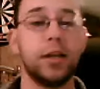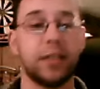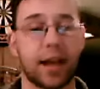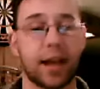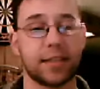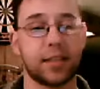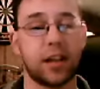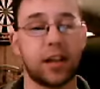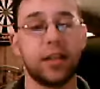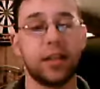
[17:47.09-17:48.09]

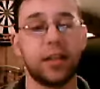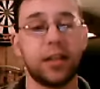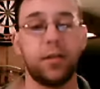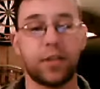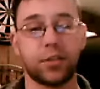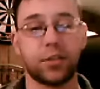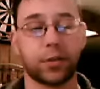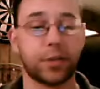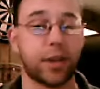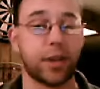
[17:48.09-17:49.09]
Diastolic,
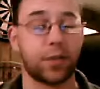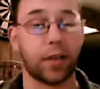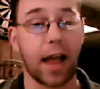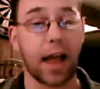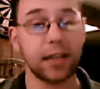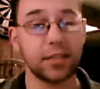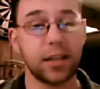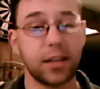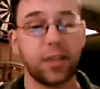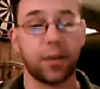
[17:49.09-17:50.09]
ventricles have relaxed,
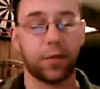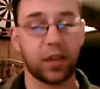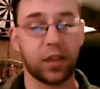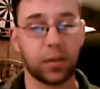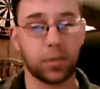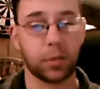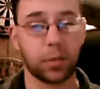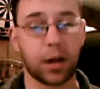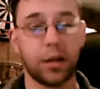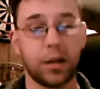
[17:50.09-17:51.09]
they're filling with
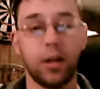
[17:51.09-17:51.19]
blood,